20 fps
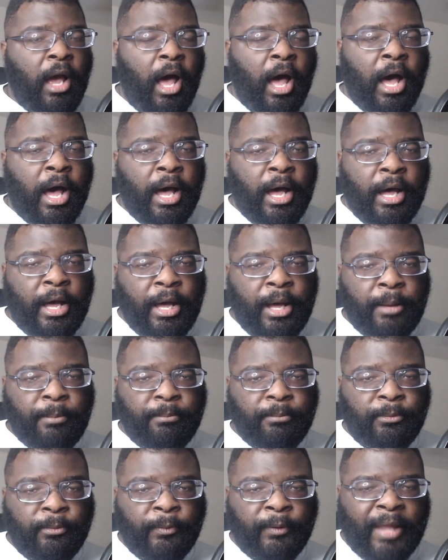uh,
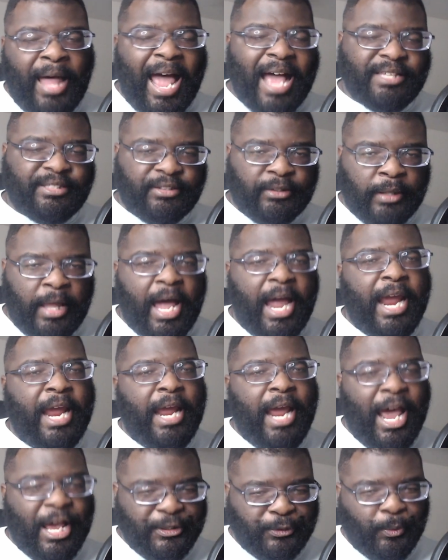Last
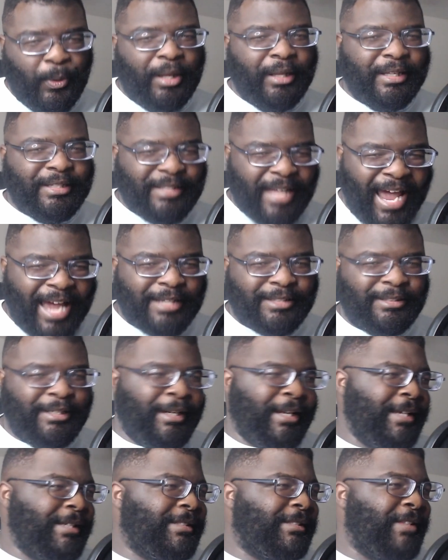Light as well as
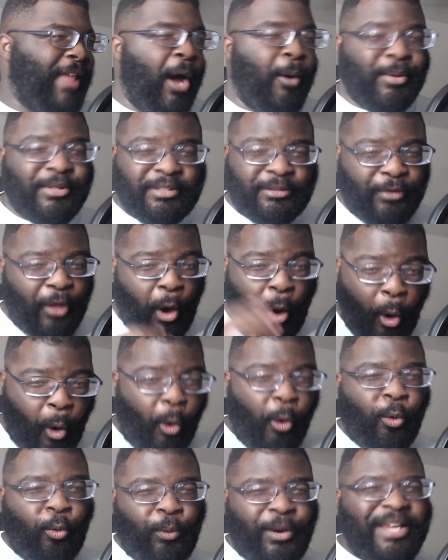Exodus. That was the
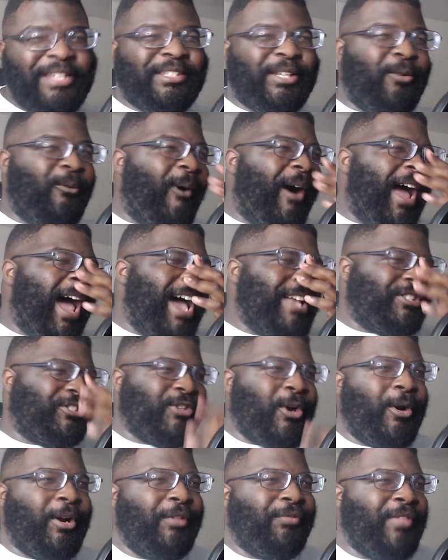whole reason why I
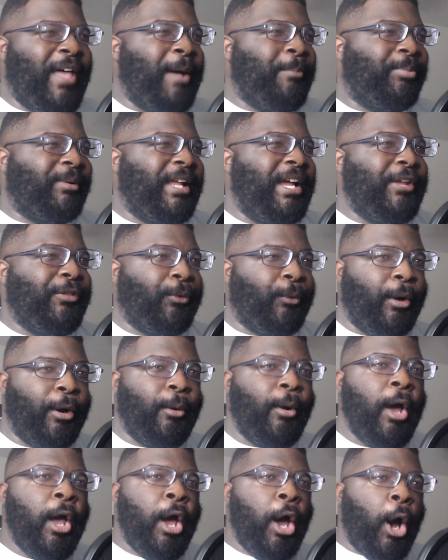started that
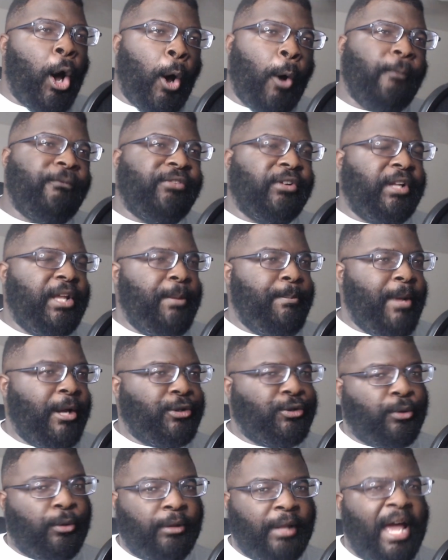playthrough. Hopefully,
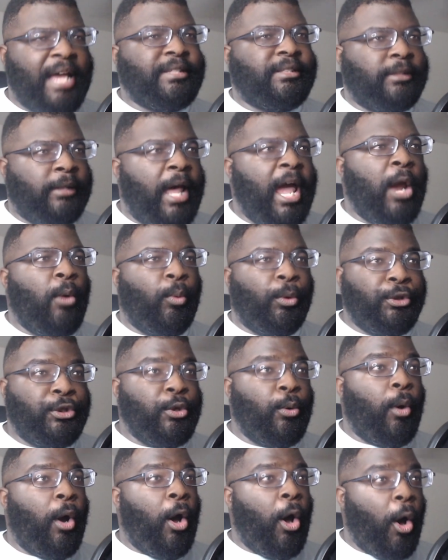Metro Last Light will
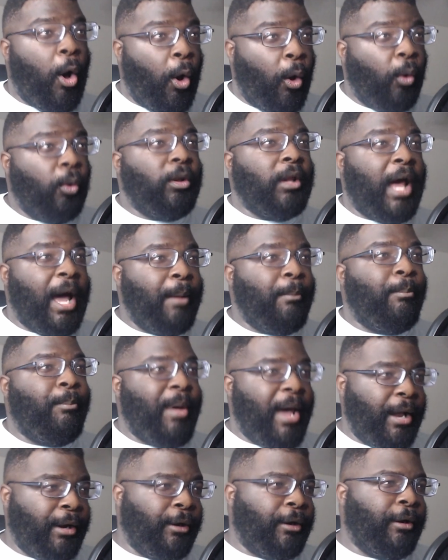do a whole lot
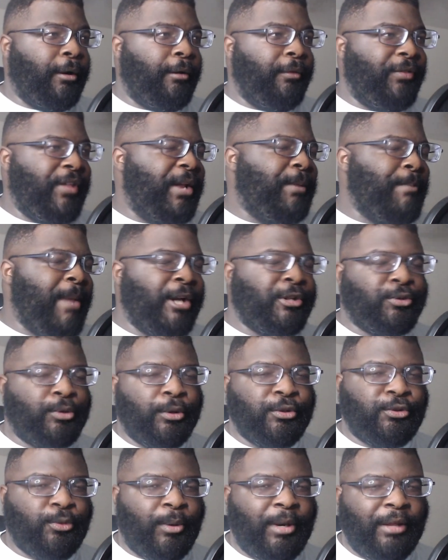better than
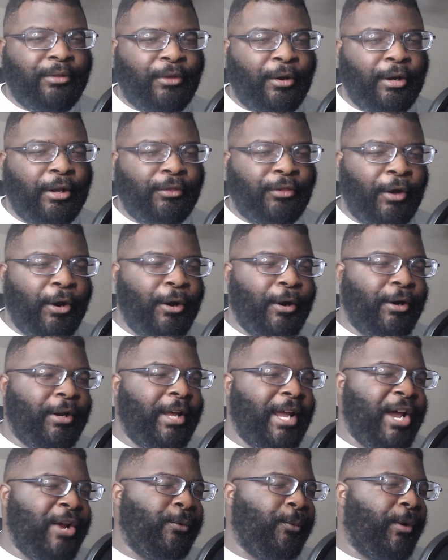Metro twenty thirty-three
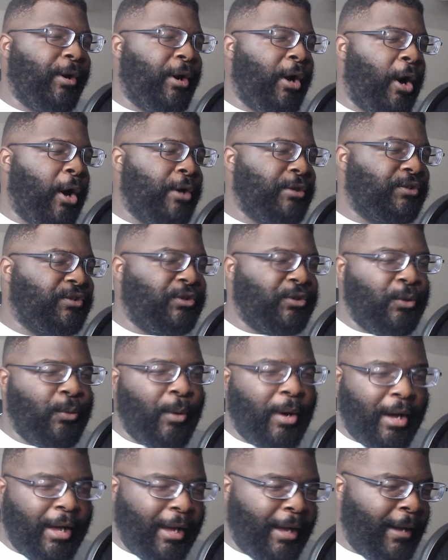in regards
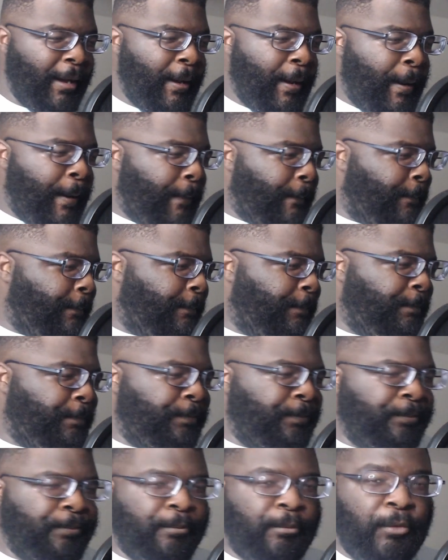to uh,
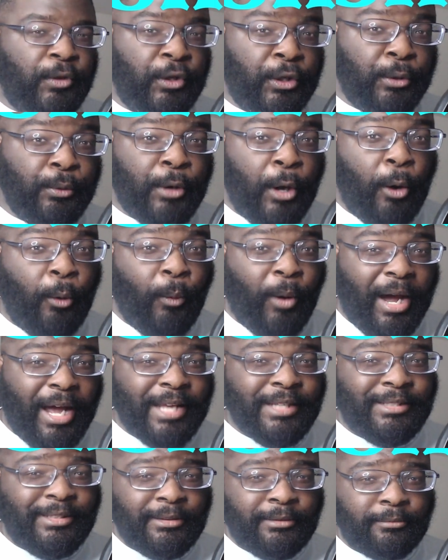you know
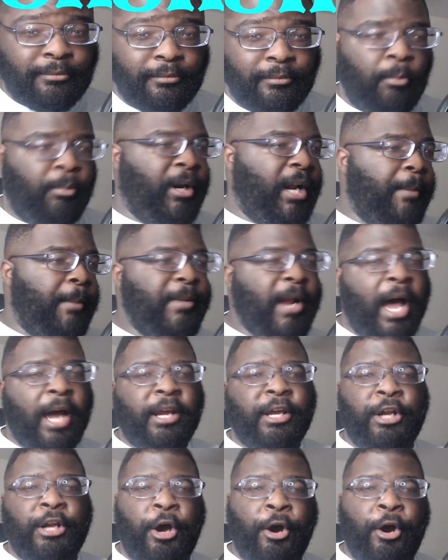what. But I'm not going to